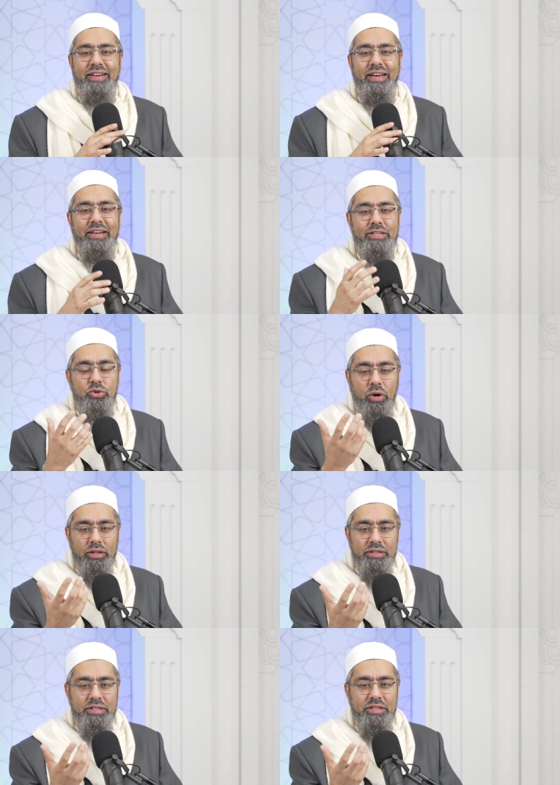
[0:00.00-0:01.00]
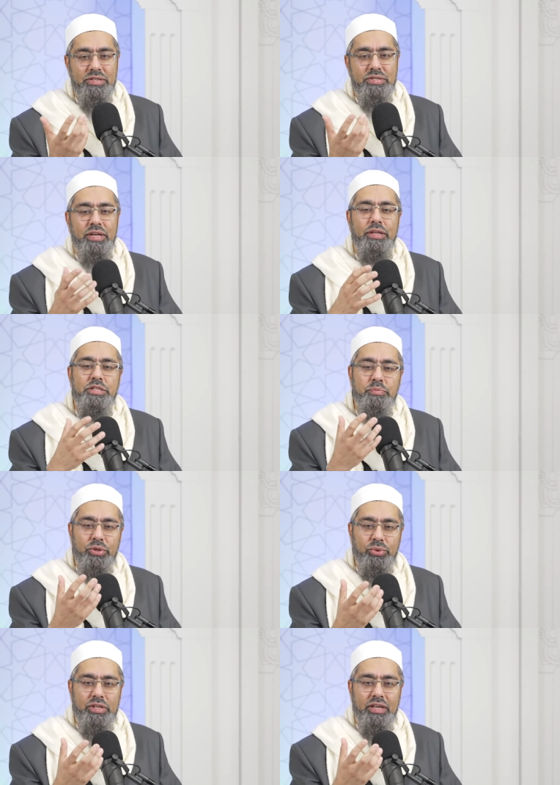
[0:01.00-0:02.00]
in its qualities, in its
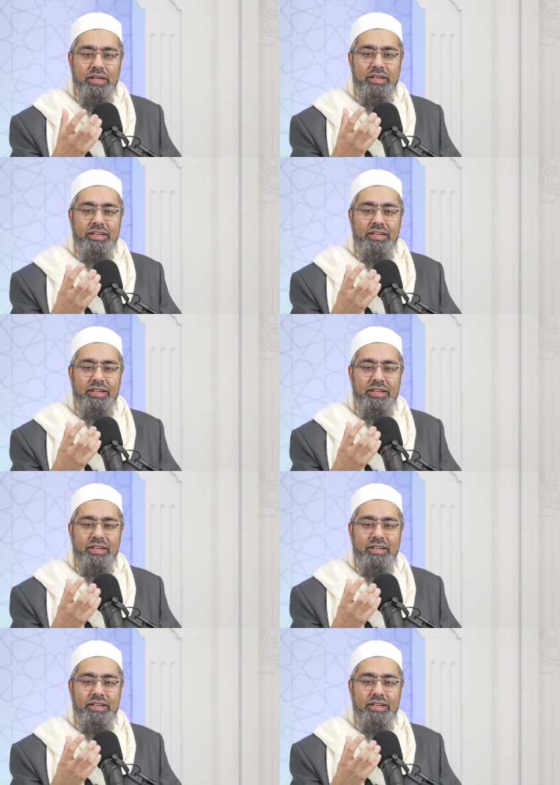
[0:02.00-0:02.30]
beauty,